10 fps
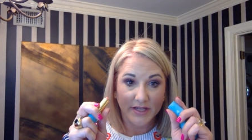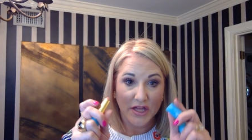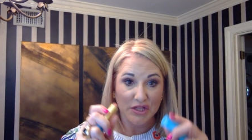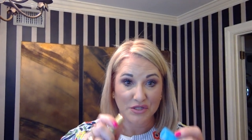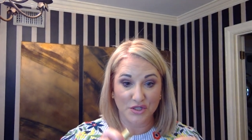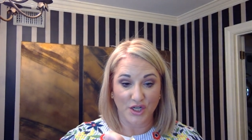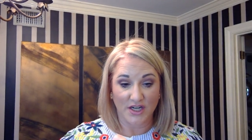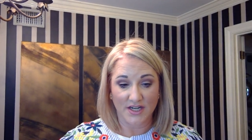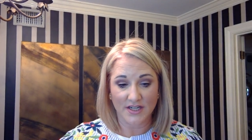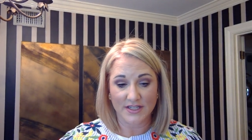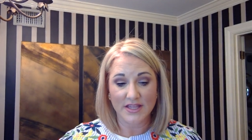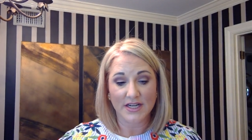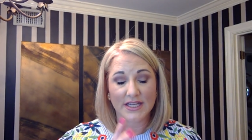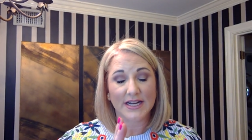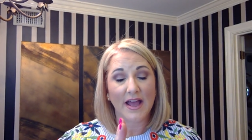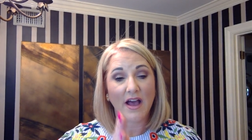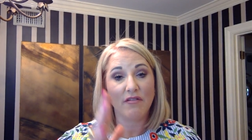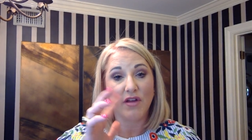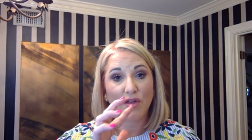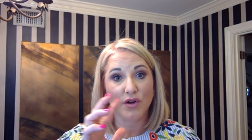And these are Tarte. And then again, I have
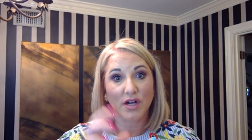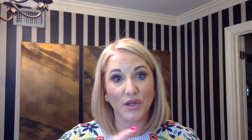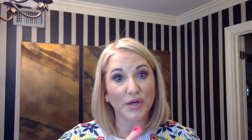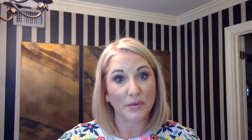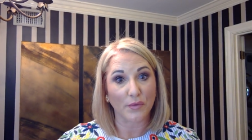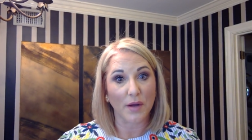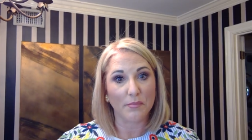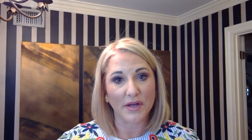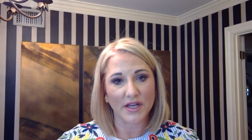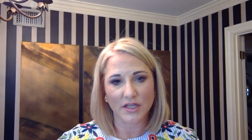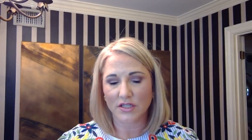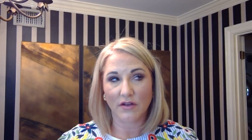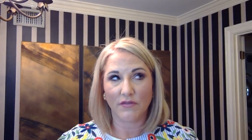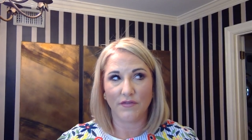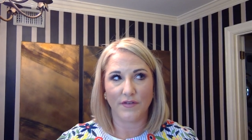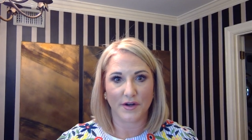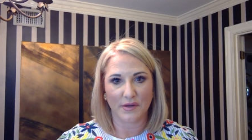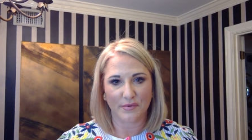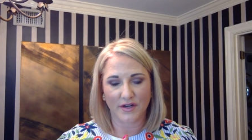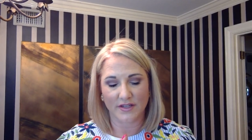the other color in Rum Punch. Very
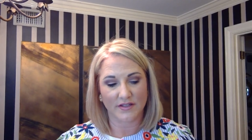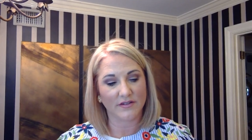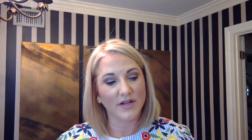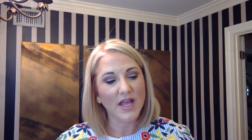pretty too.